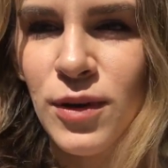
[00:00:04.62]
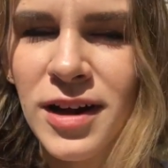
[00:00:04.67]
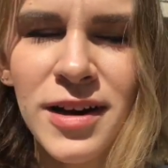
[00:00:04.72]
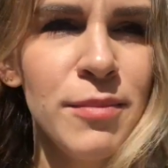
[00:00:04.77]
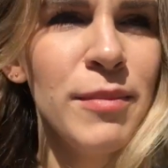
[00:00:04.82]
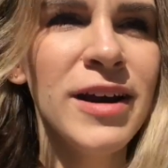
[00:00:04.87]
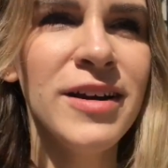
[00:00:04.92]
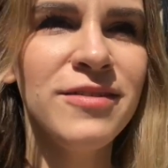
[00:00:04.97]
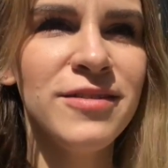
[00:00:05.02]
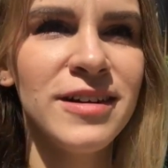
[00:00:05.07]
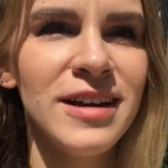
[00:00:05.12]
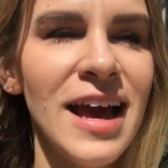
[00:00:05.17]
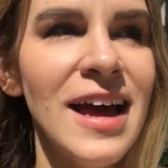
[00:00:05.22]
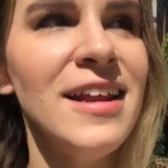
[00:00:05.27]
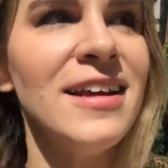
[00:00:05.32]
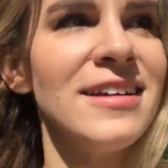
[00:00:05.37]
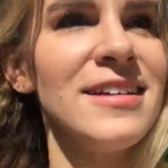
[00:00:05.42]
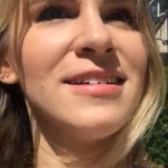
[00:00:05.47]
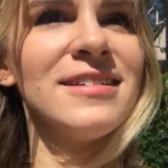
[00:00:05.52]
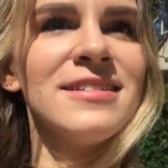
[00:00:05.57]
What am I
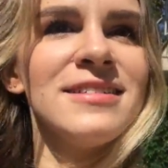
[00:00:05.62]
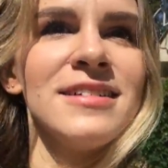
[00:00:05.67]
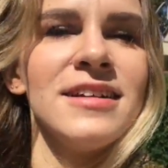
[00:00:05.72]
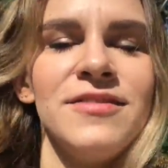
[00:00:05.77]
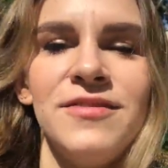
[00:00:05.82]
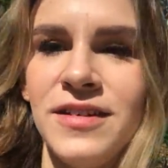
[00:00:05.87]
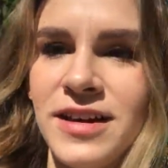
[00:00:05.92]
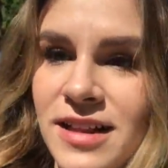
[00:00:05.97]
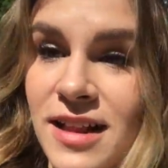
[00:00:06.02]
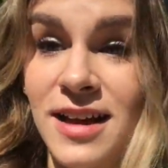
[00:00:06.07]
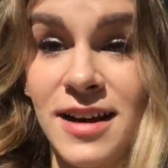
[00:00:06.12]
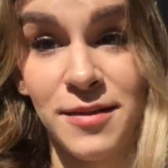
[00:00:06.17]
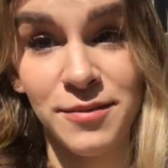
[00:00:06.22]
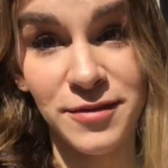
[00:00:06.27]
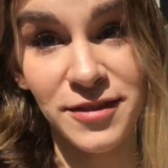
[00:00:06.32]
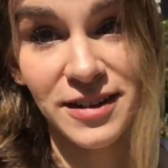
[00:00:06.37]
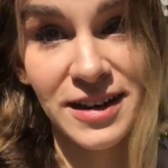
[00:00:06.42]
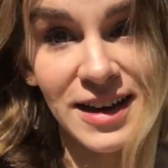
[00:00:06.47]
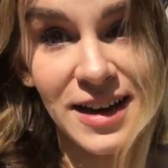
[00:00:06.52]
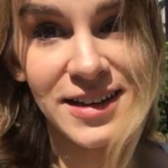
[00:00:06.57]
forgetting? I feel like I'm
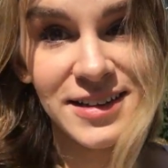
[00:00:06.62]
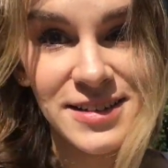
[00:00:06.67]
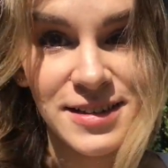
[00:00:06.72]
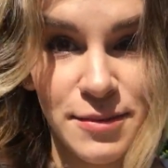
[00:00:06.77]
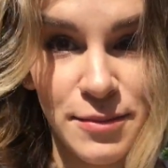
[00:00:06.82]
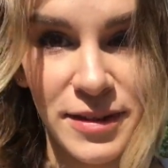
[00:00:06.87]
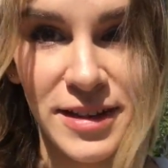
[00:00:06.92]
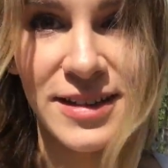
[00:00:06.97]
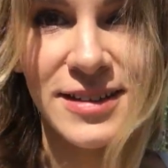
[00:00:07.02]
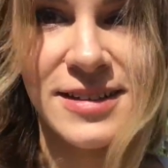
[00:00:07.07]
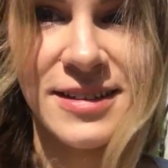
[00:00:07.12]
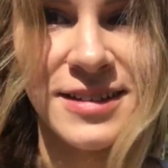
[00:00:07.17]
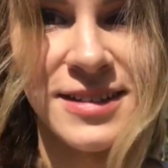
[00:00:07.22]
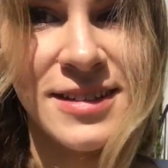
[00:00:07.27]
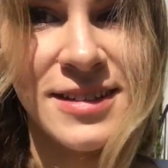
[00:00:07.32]
forgetting something.